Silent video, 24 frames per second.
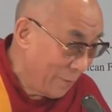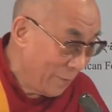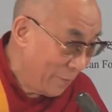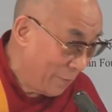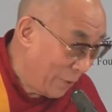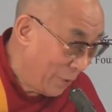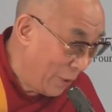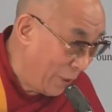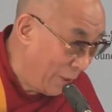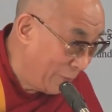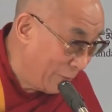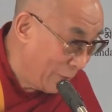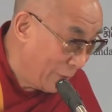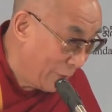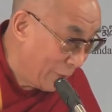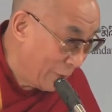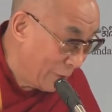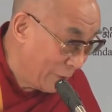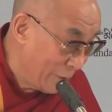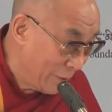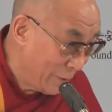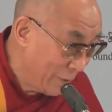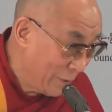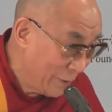Believer,
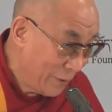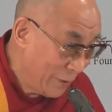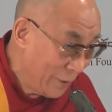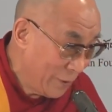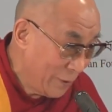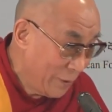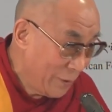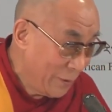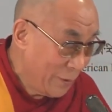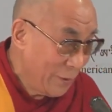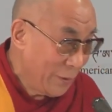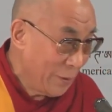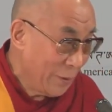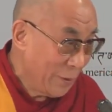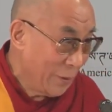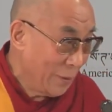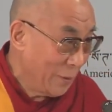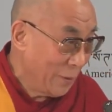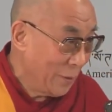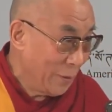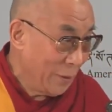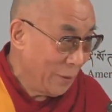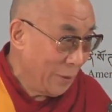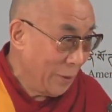
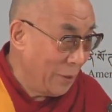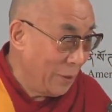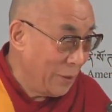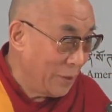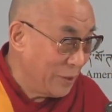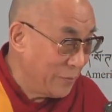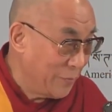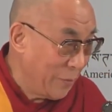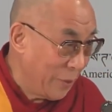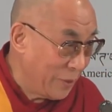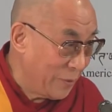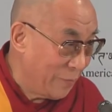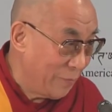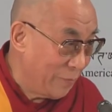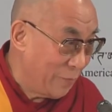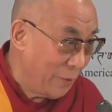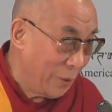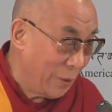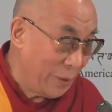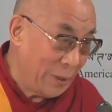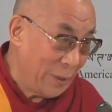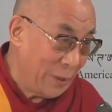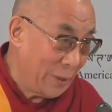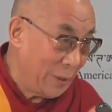irrespective of
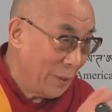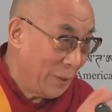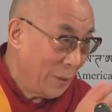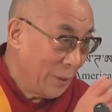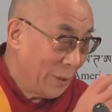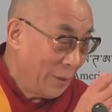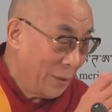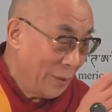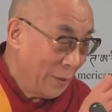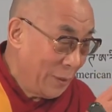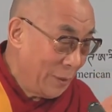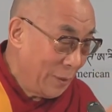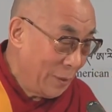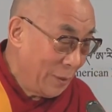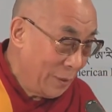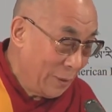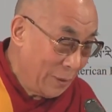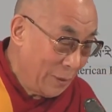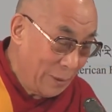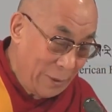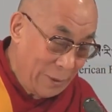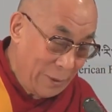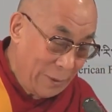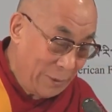whether
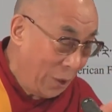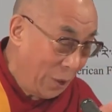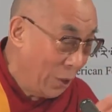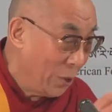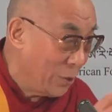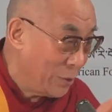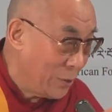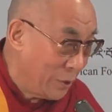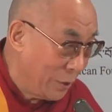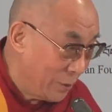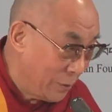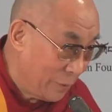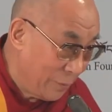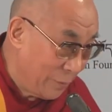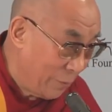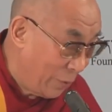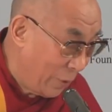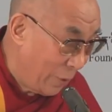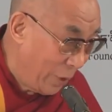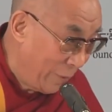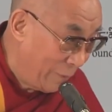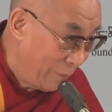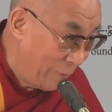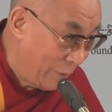theistic
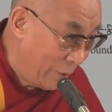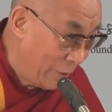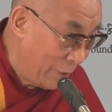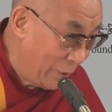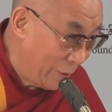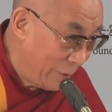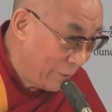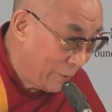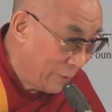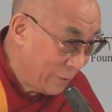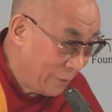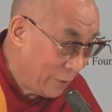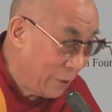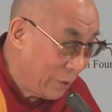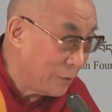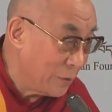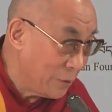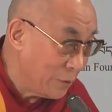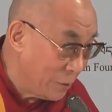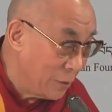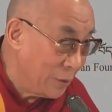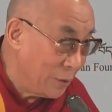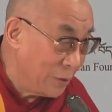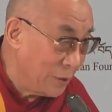believer,
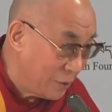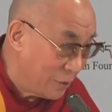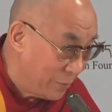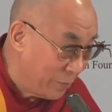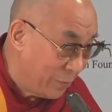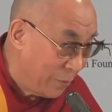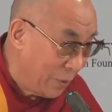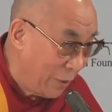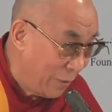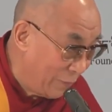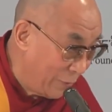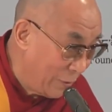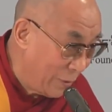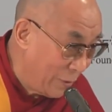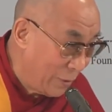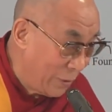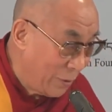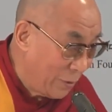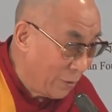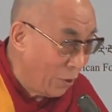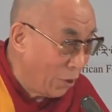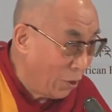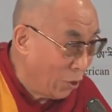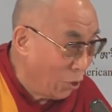theistic religious believer,
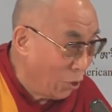or